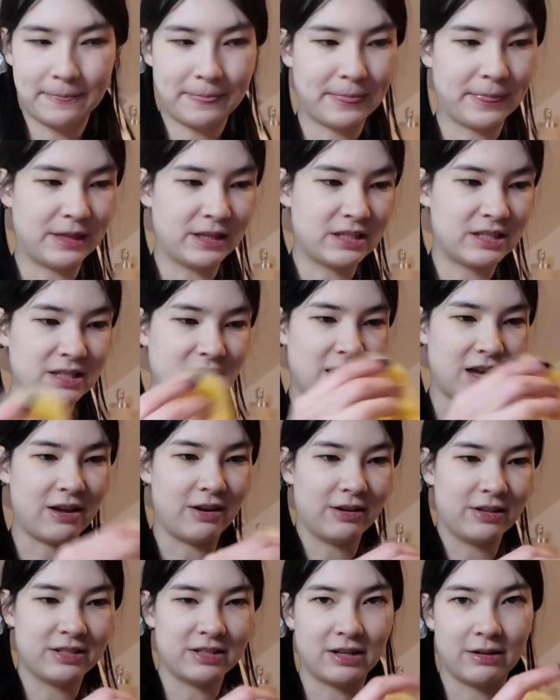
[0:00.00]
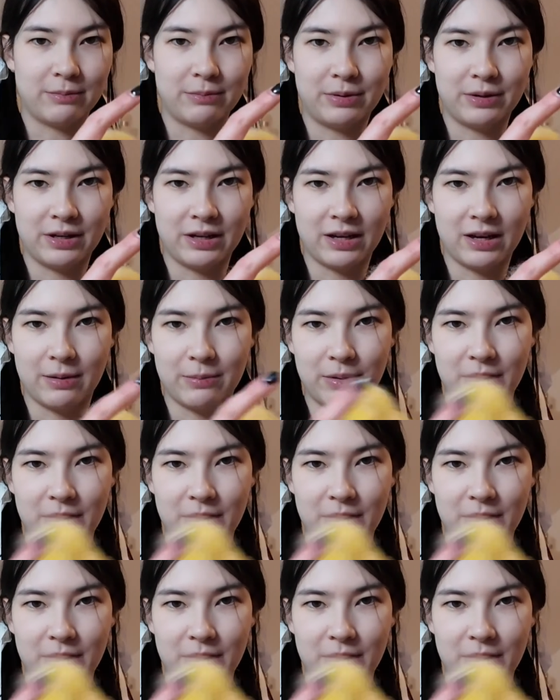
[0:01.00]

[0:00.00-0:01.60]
the scales that I'm putting up